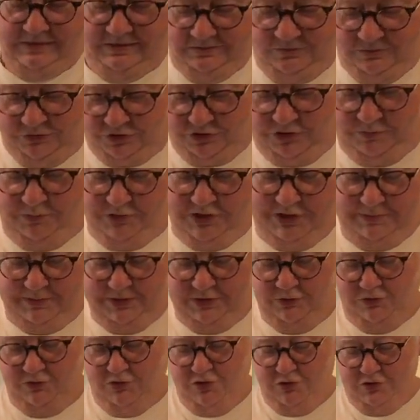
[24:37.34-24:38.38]
What could possibly
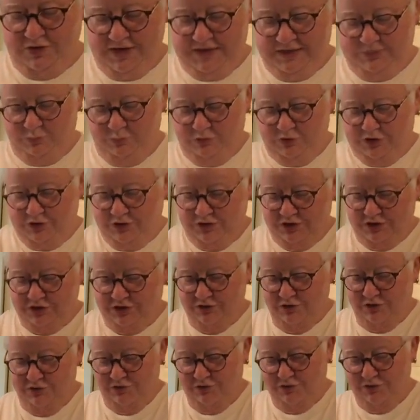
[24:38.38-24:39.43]
go wrong is what's just
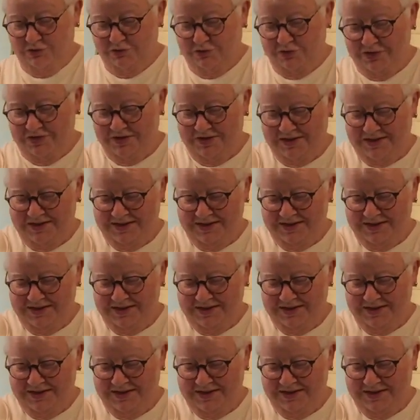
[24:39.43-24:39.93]
gone wrong.